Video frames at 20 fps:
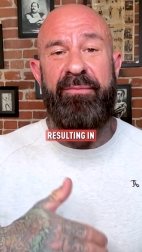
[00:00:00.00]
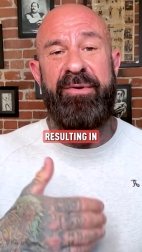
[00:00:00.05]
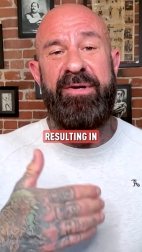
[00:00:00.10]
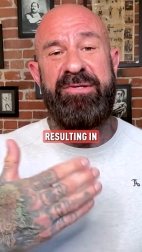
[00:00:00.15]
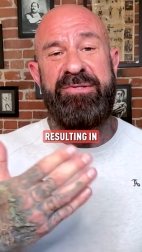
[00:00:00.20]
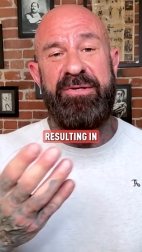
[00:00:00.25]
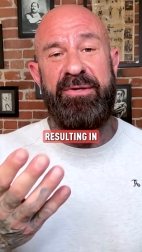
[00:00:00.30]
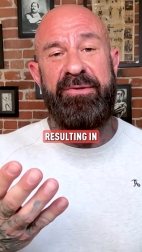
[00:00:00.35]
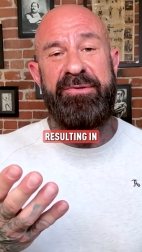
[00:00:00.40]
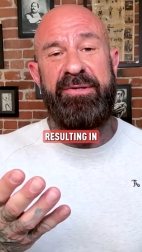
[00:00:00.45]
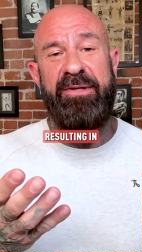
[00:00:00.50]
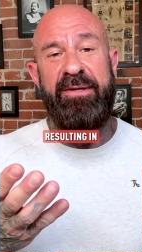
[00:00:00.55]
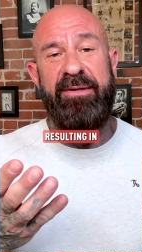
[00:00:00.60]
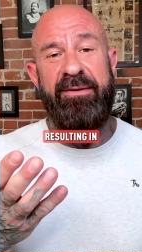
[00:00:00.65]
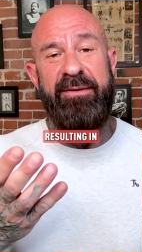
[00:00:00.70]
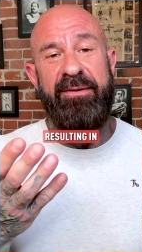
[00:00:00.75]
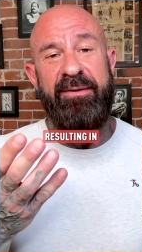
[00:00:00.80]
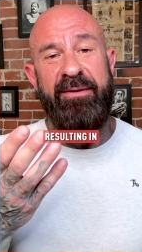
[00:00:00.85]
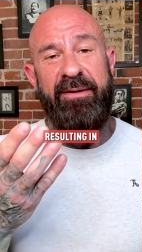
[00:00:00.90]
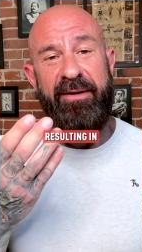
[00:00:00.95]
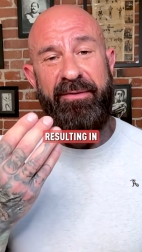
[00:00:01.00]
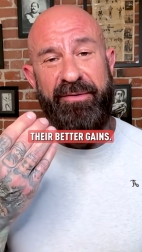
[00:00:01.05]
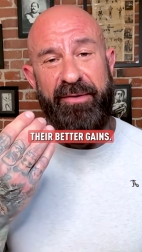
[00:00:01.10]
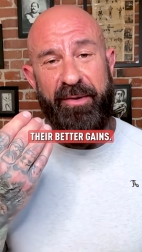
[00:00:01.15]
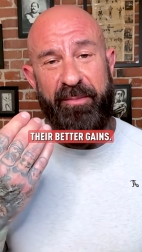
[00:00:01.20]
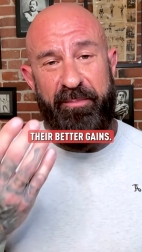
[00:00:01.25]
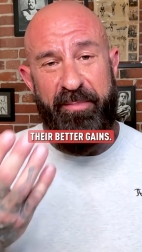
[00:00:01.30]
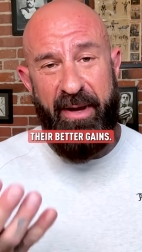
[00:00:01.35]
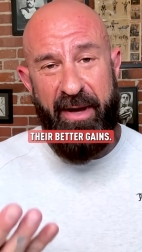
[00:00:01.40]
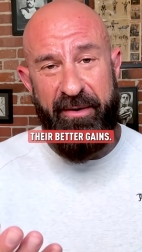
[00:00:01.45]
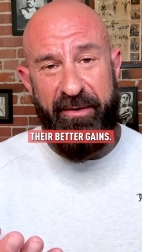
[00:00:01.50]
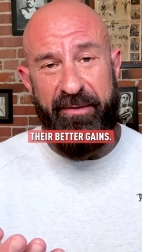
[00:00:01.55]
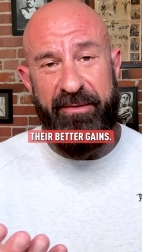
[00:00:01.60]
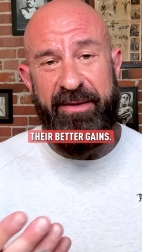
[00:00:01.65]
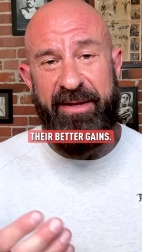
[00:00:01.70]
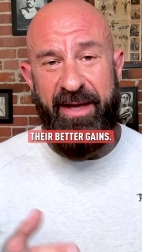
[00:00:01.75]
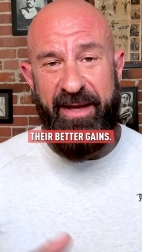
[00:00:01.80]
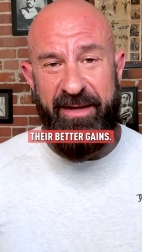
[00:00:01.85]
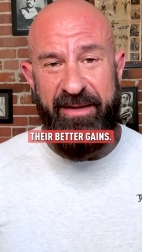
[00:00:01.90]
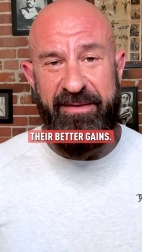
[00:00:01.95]
resulting in their better
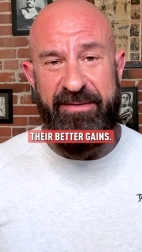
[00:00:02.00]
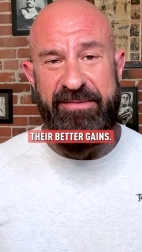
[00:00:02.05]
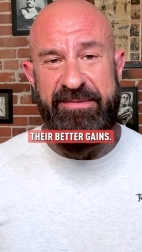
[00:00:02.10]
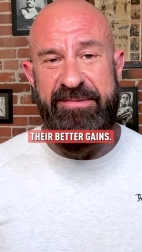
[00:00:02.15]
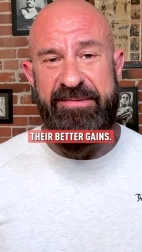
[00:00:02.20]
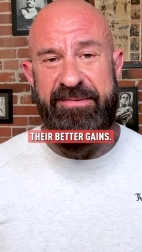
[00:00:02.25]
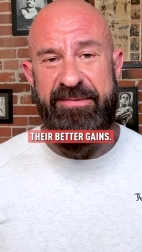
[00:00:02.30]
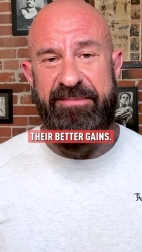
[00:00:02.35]
gains.